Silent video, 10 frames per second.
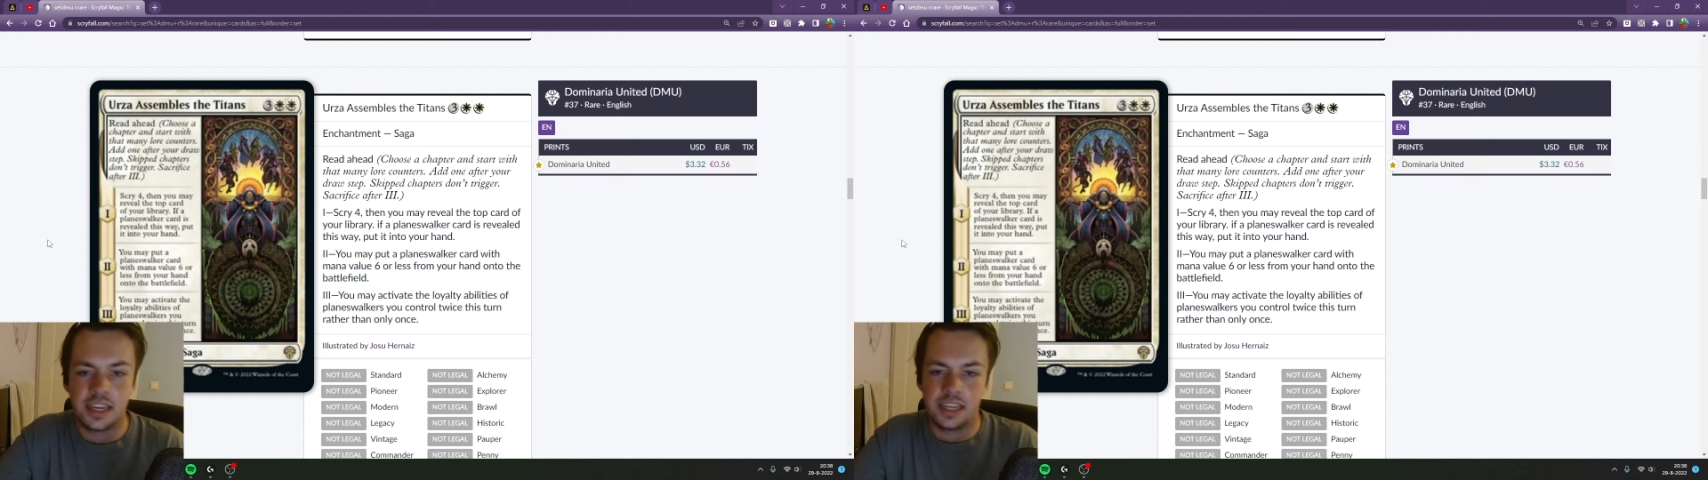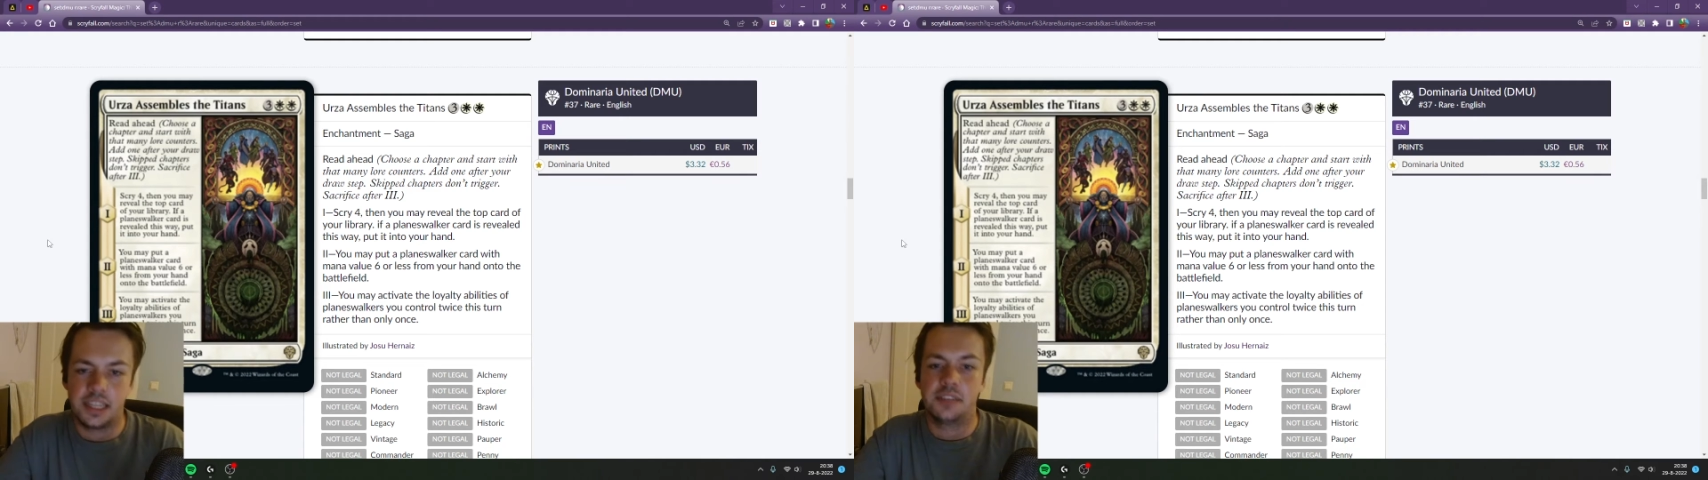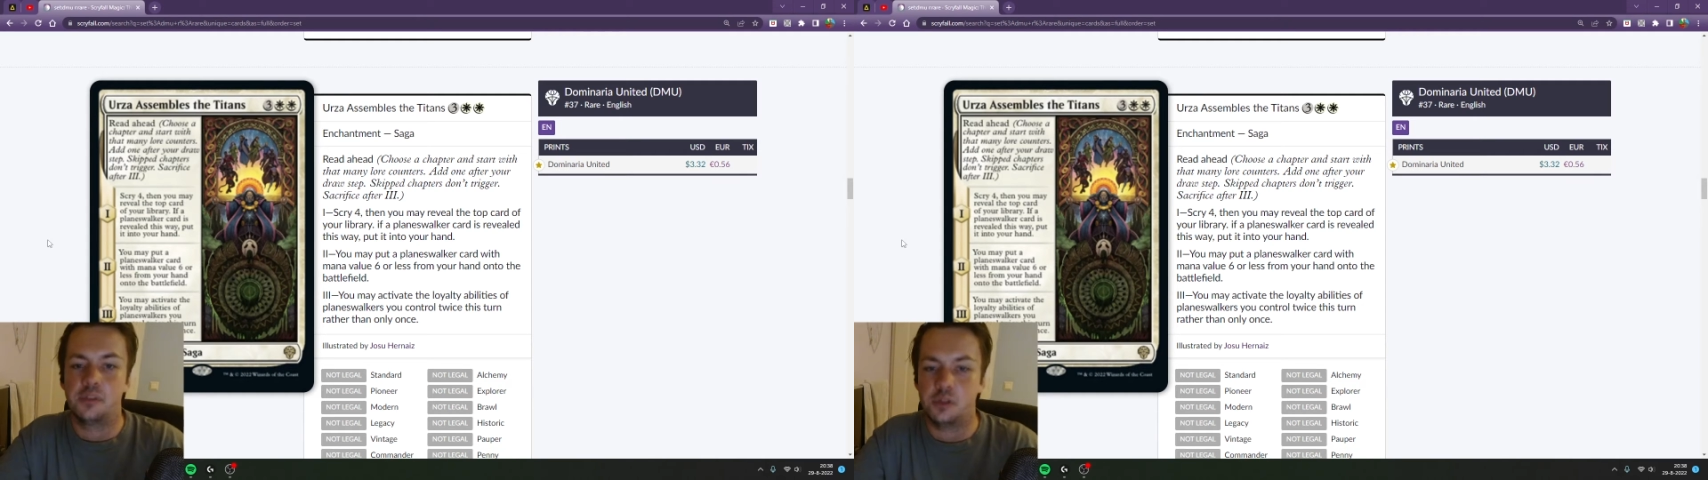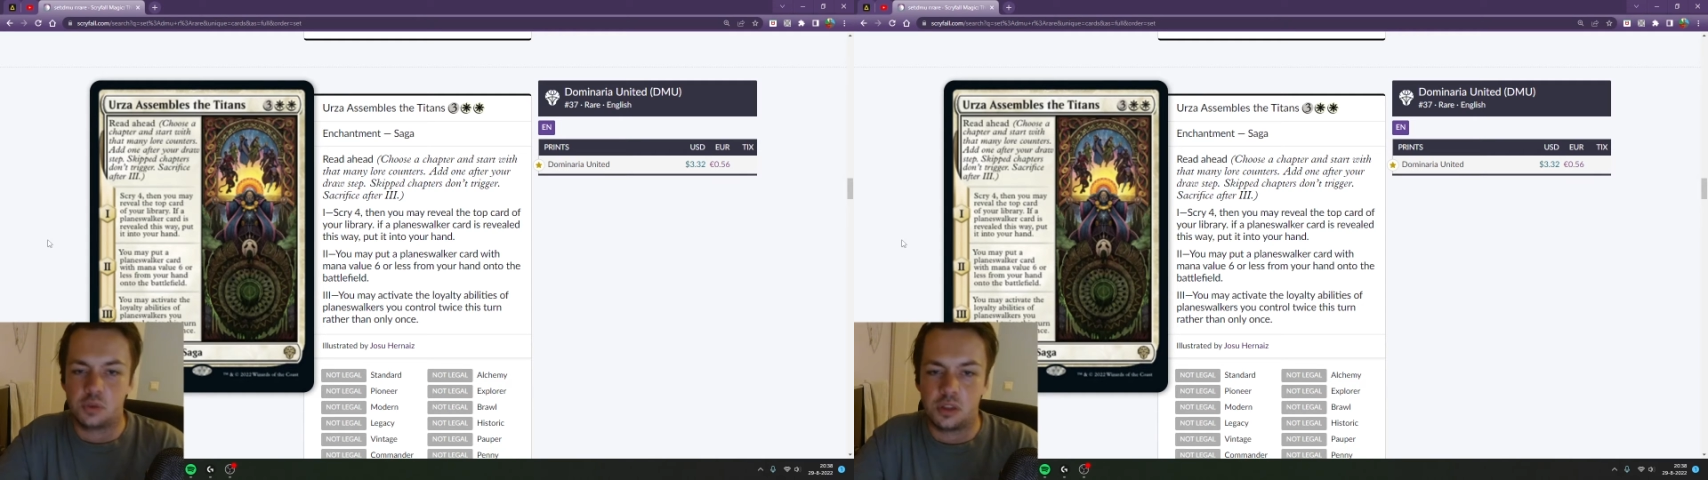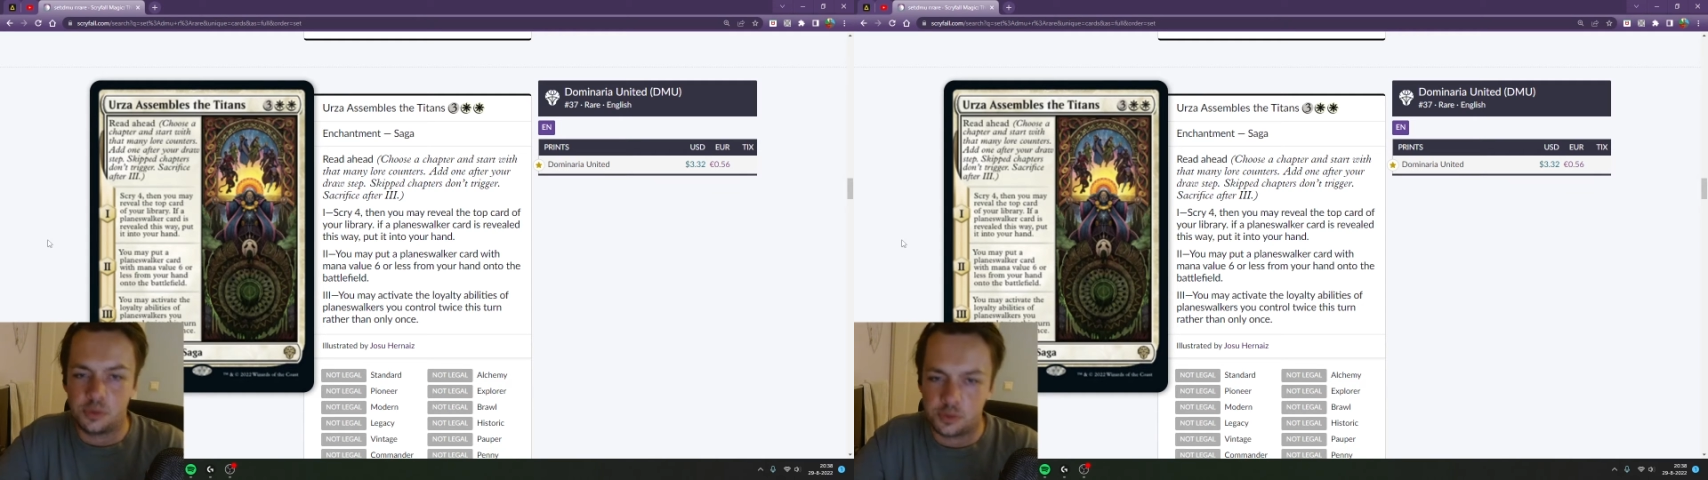And then the first
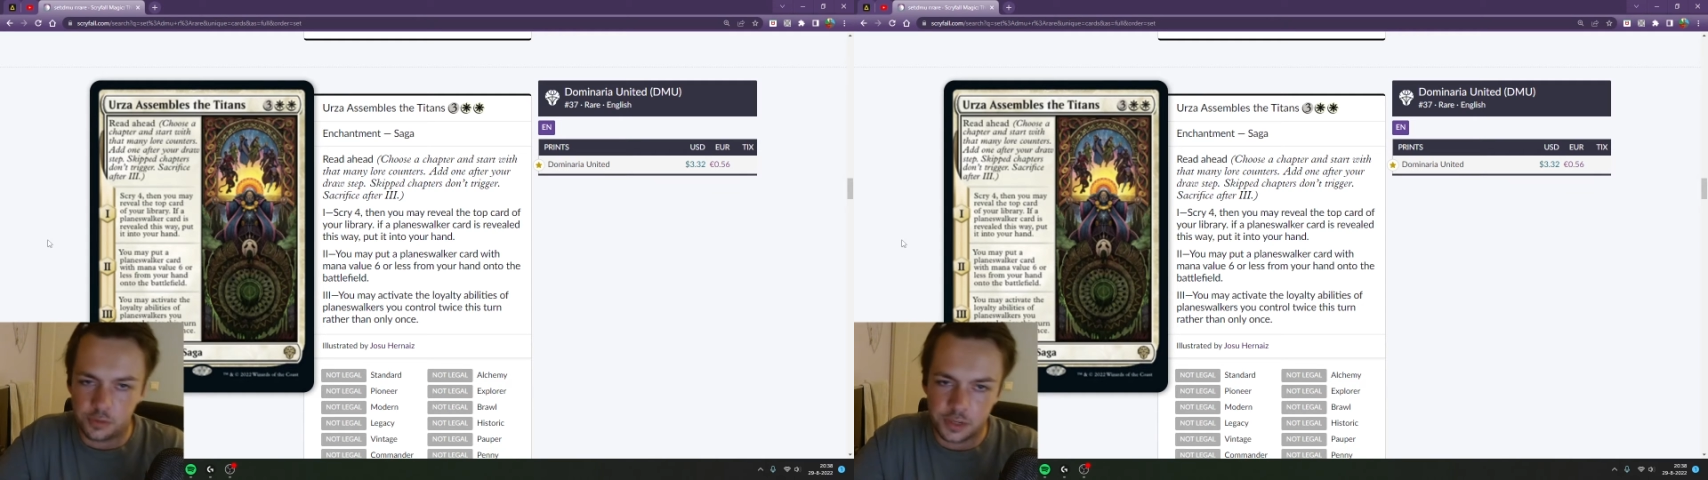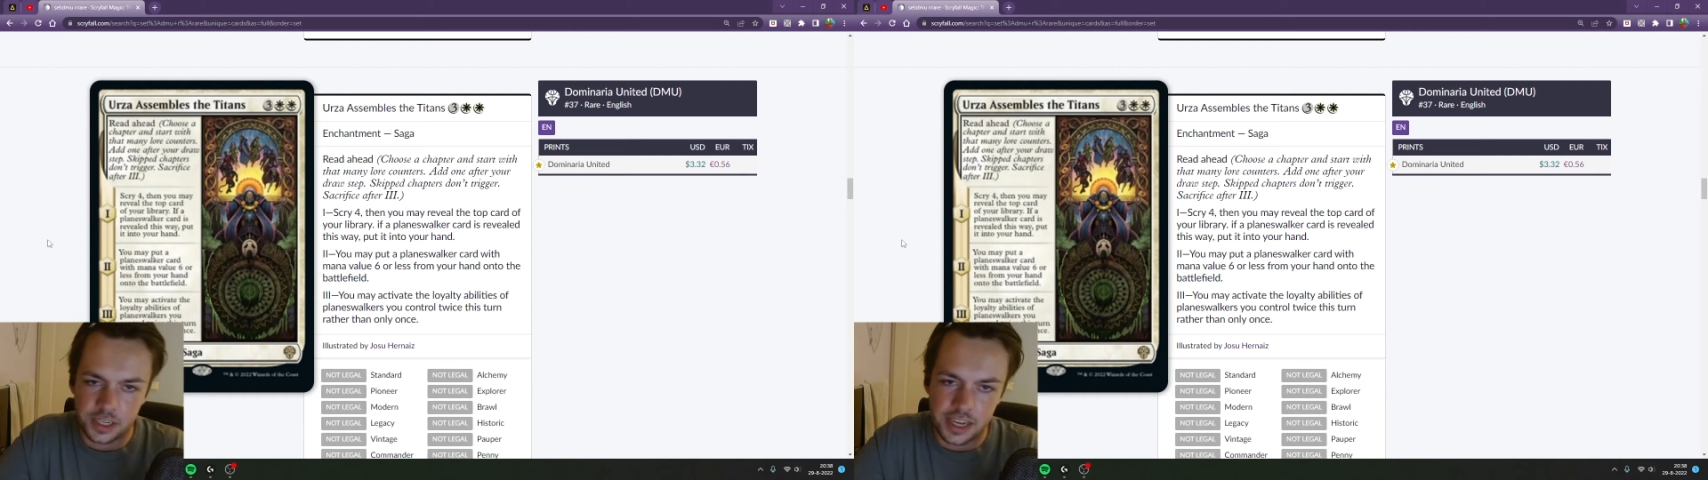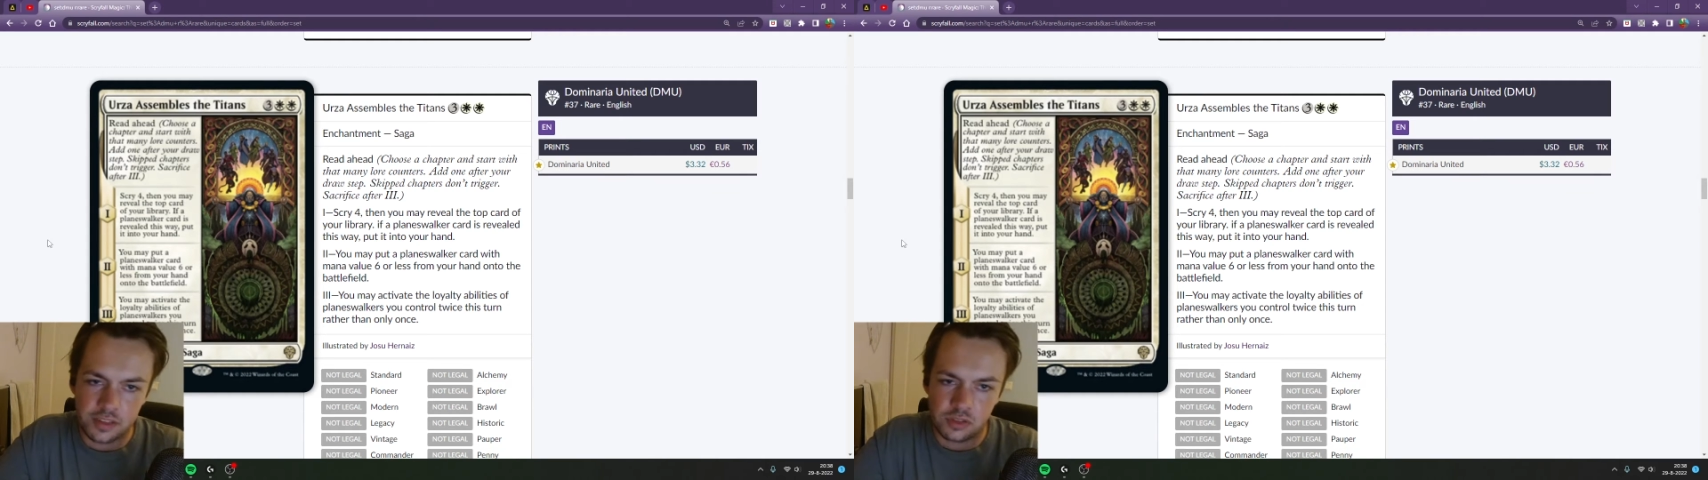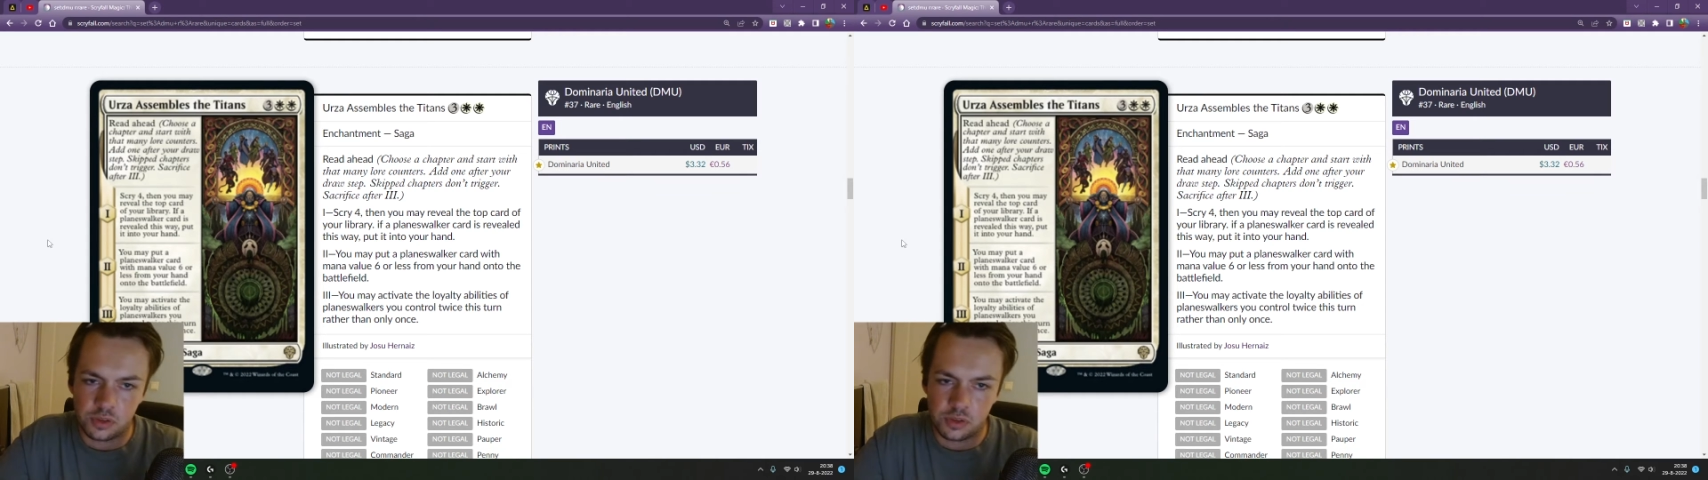one looks for it again.